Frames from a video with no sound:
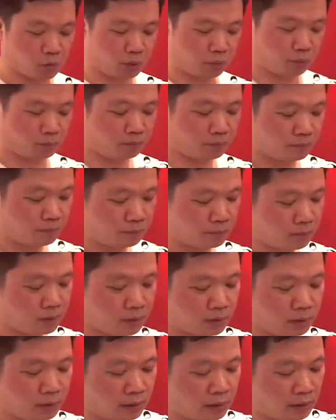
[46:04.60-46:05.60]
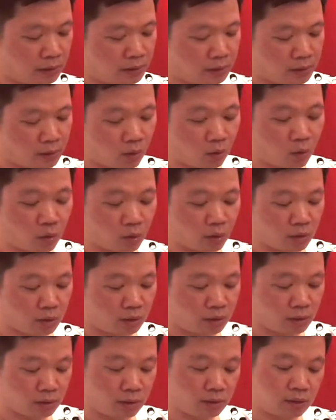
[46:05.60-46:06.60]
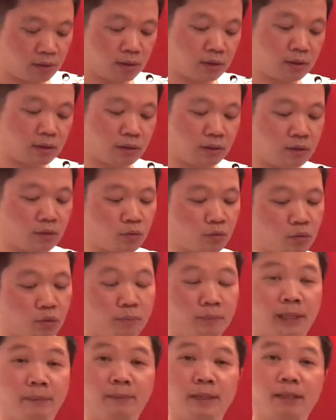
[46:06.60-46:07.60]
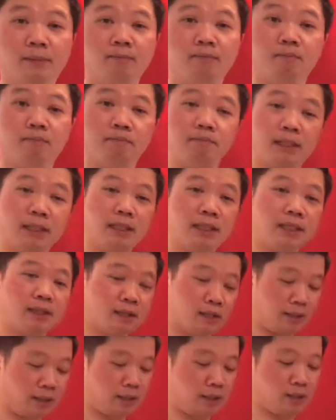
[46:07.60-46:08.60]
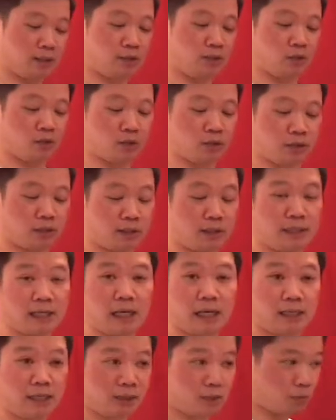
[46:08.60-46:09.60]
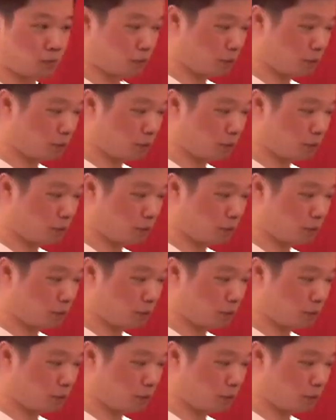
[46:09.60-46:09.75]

room, or the room I mean meaning is your dining